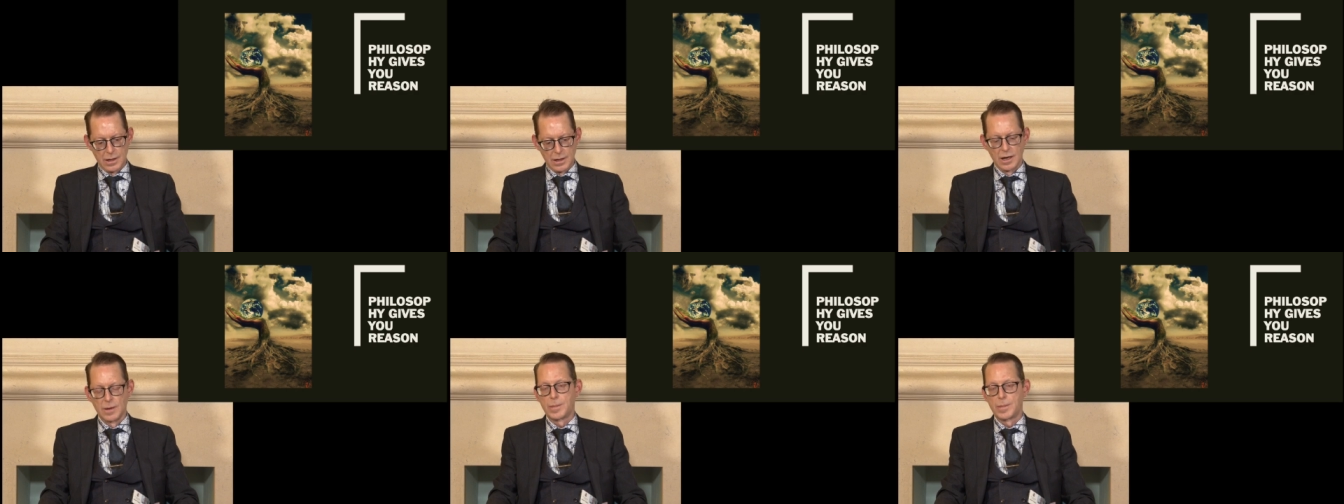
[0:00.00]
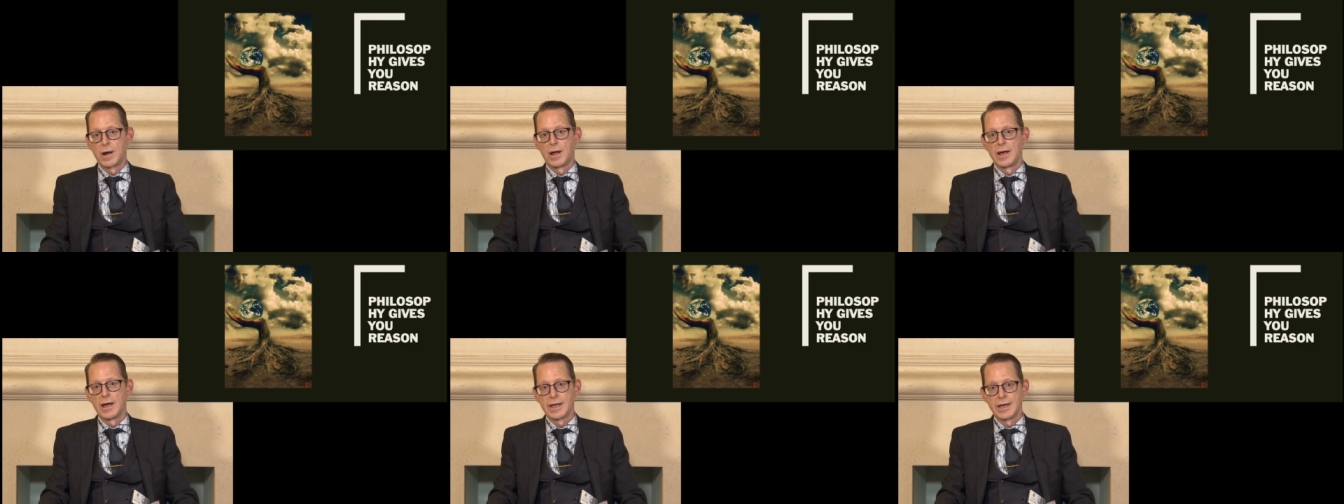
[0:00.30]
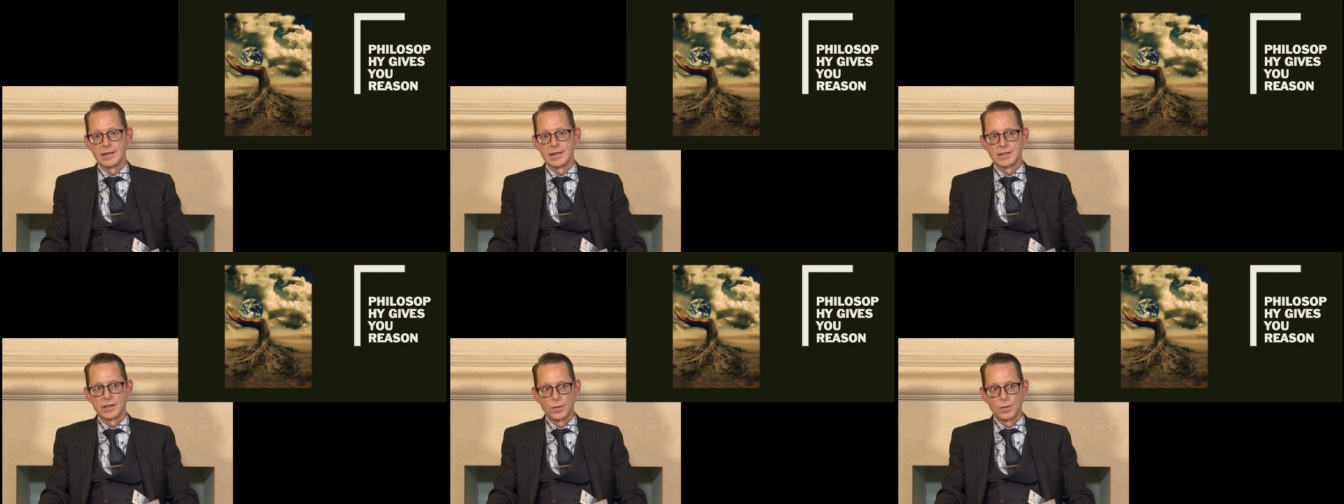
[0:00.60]
applying
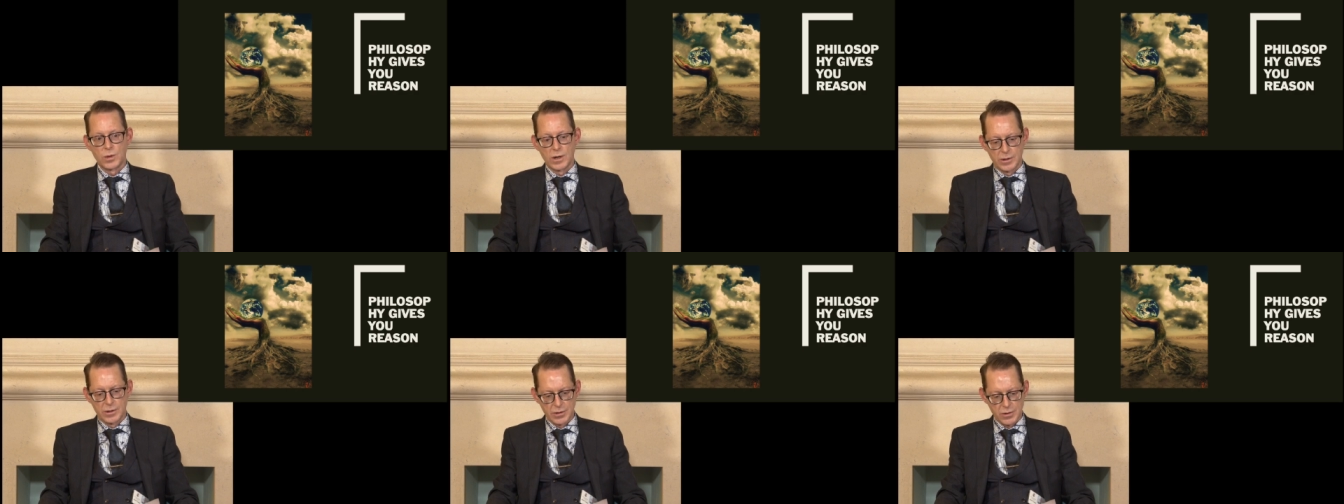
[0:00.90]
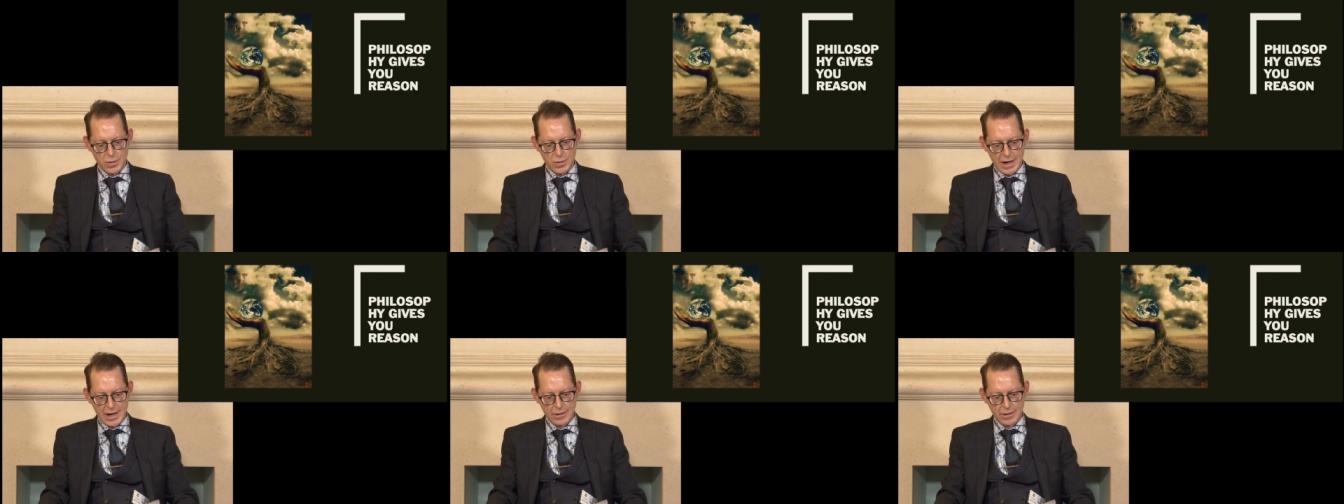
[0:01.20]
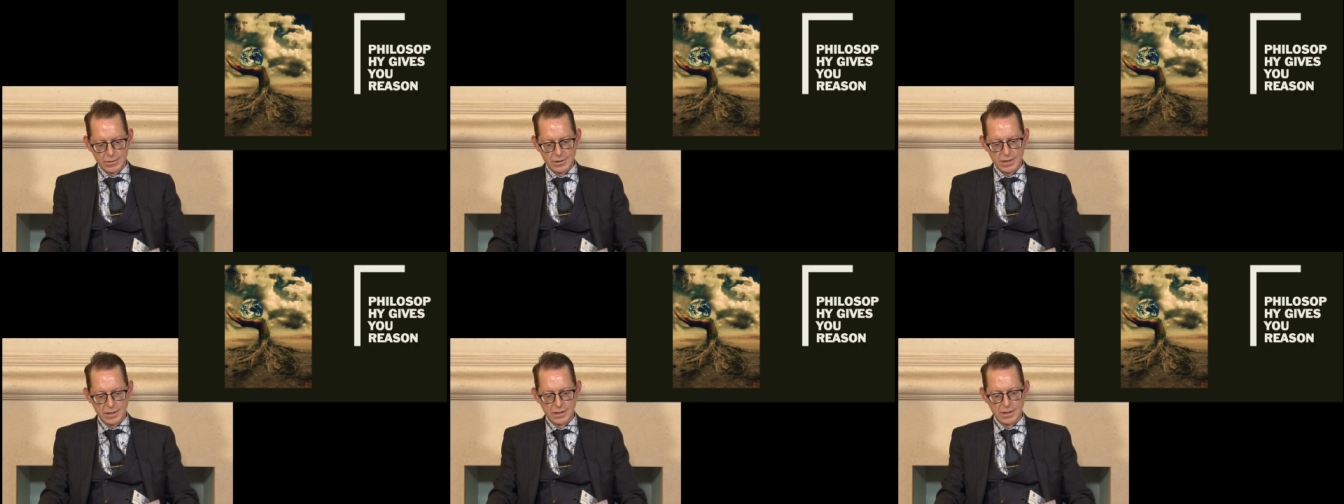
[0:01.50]
it to the world
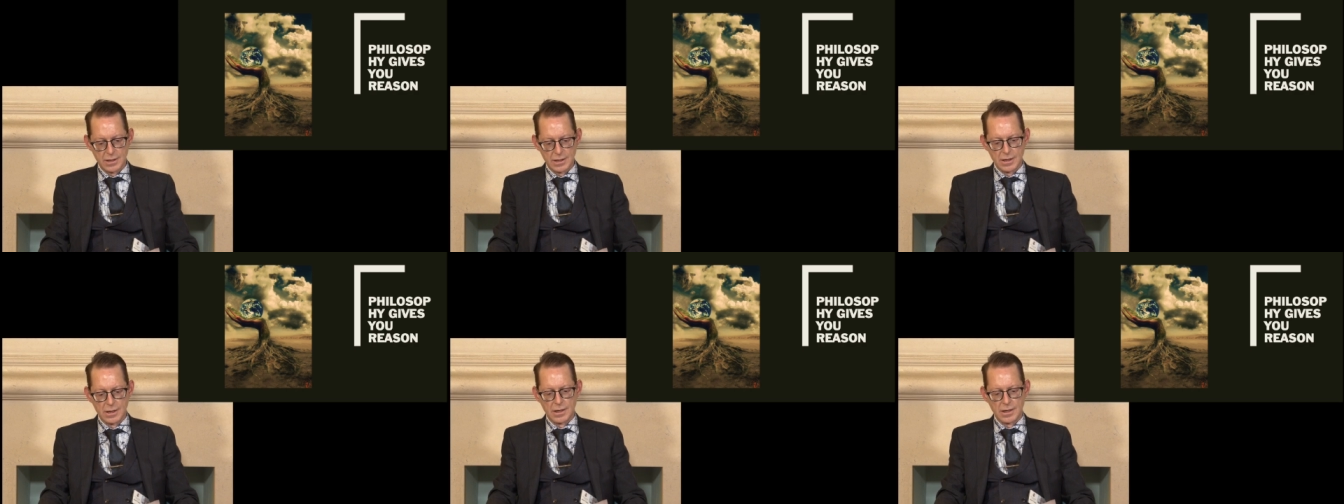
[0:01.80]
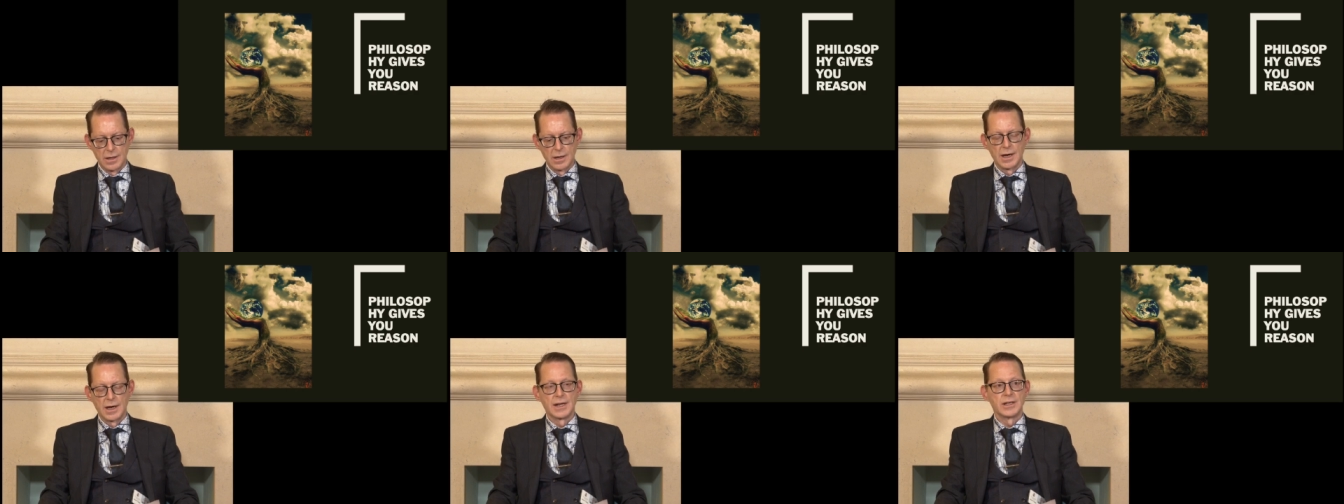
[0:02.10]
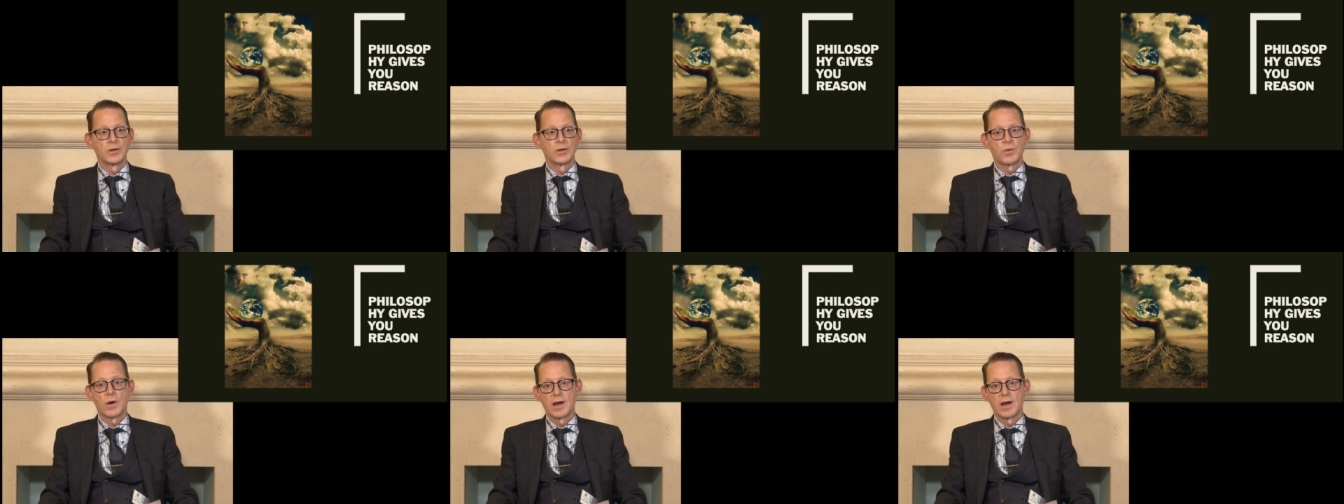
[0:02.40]
around, and
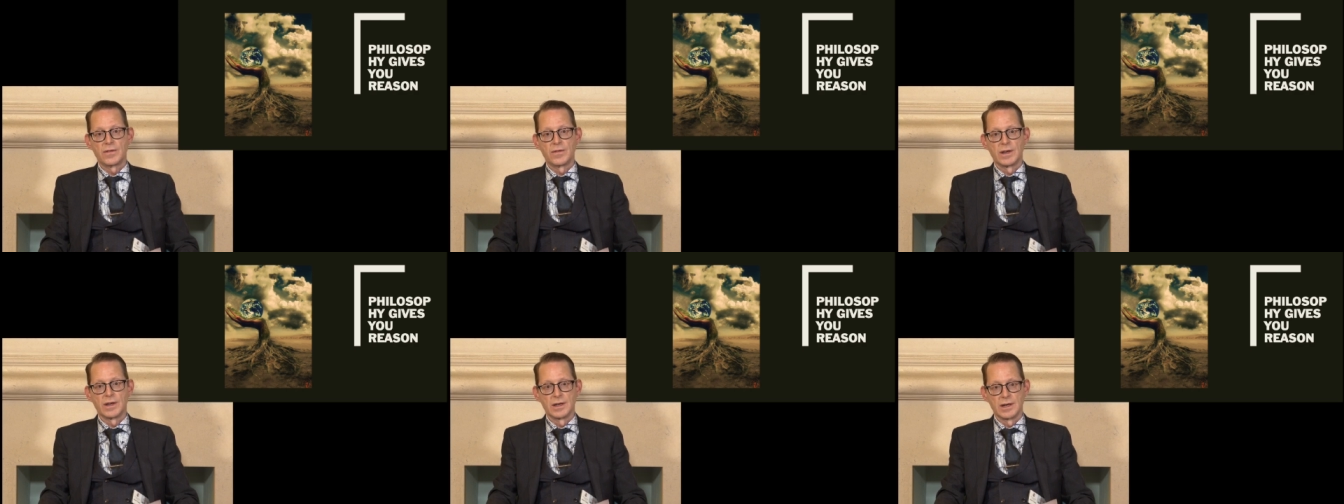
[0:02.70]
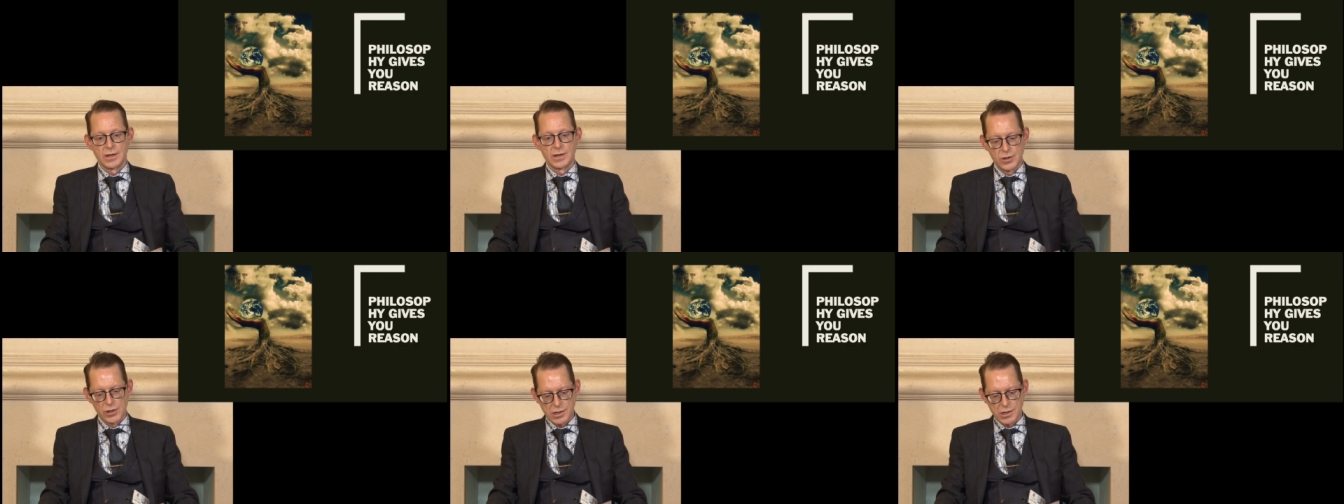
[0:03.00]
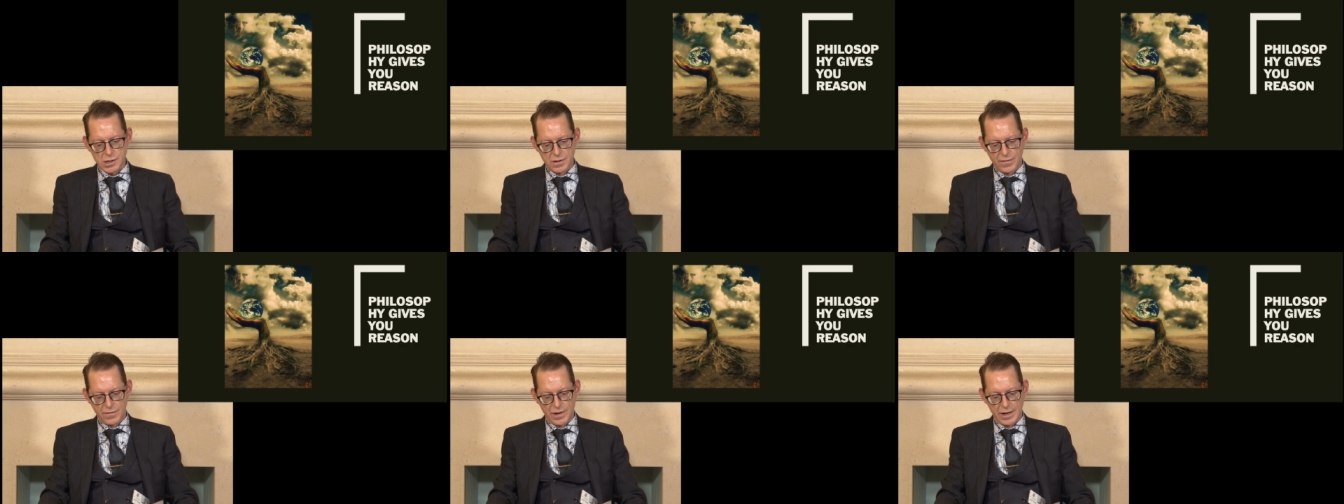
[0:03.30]
arriving at
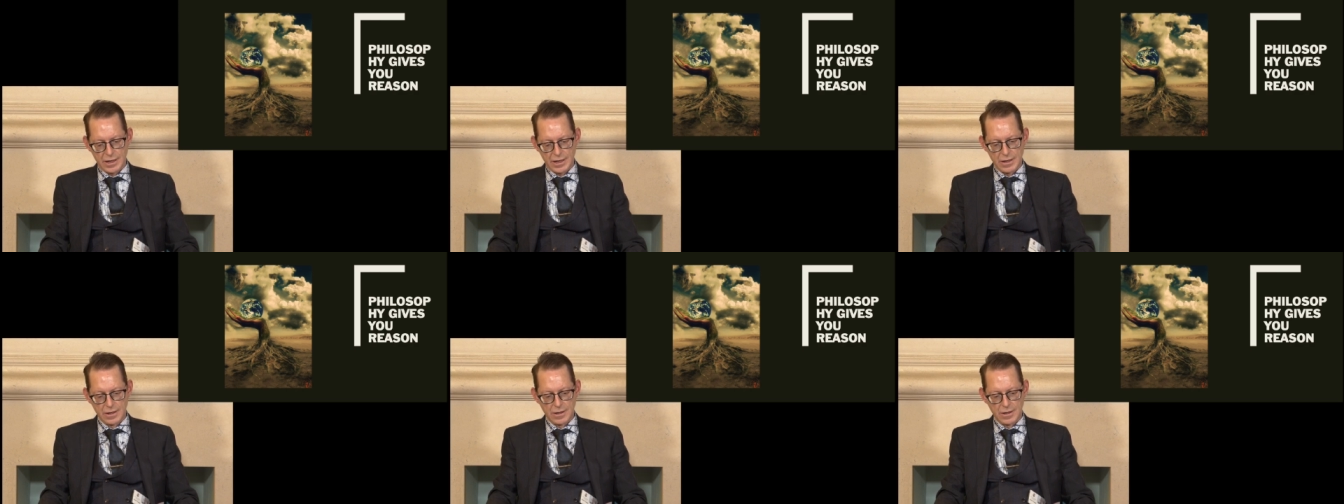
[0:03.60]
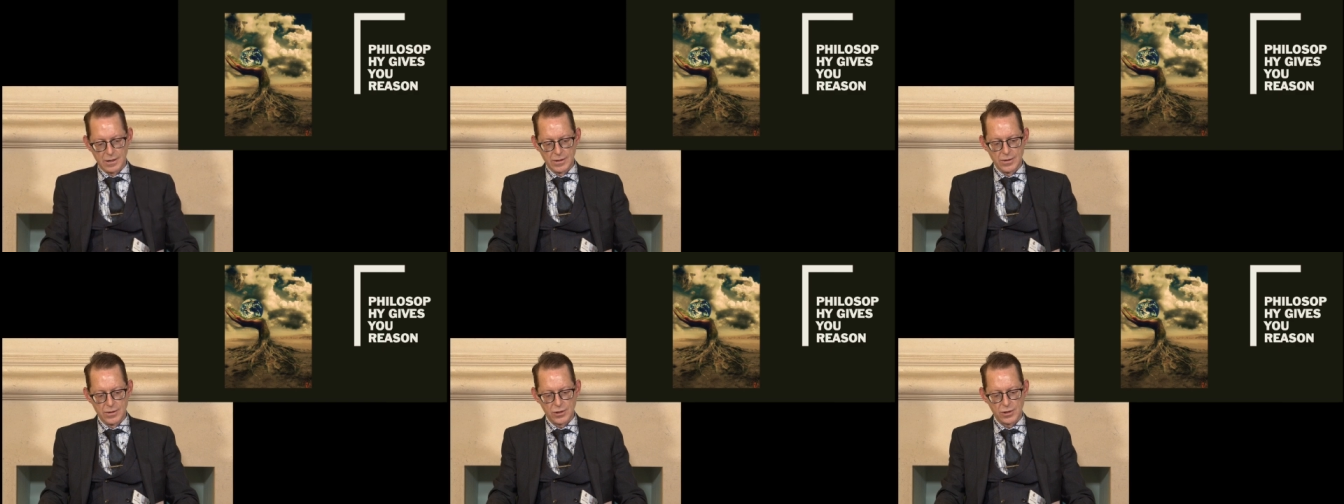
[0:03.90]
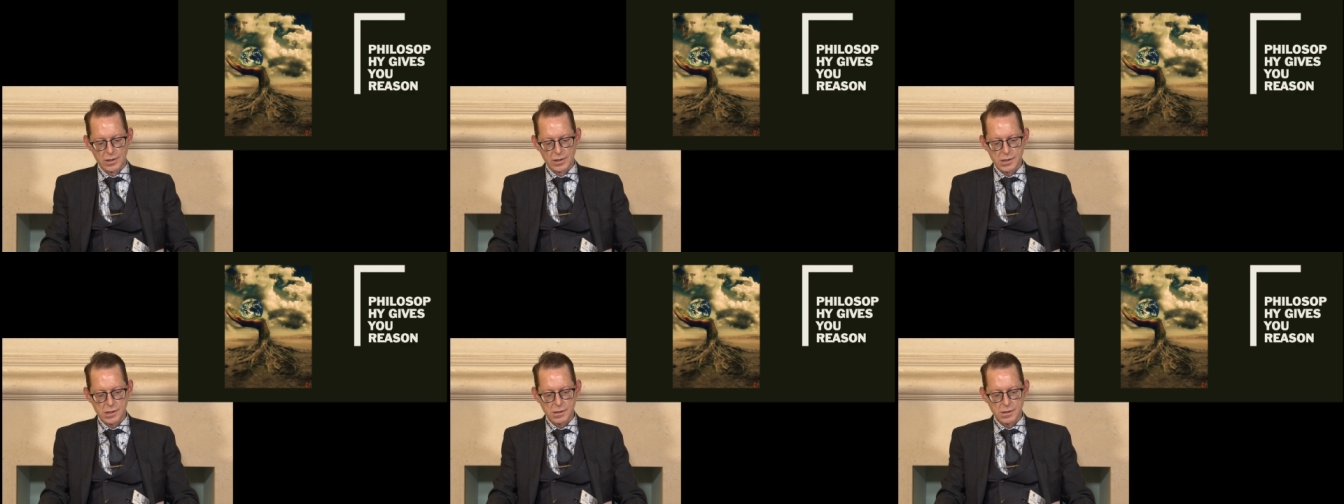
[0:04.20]
justified
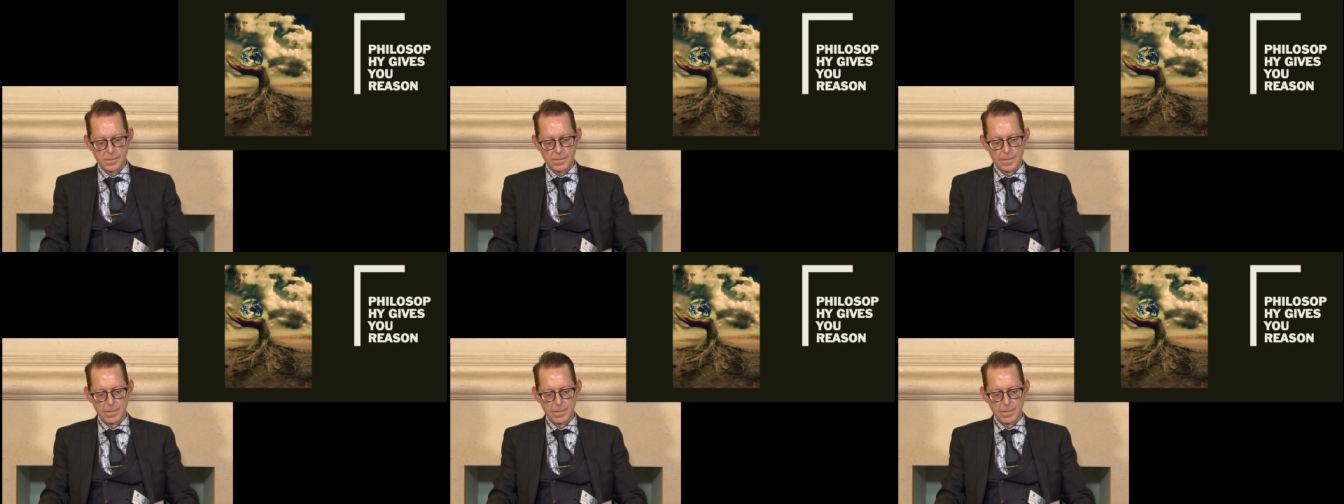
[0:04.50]
conclusions,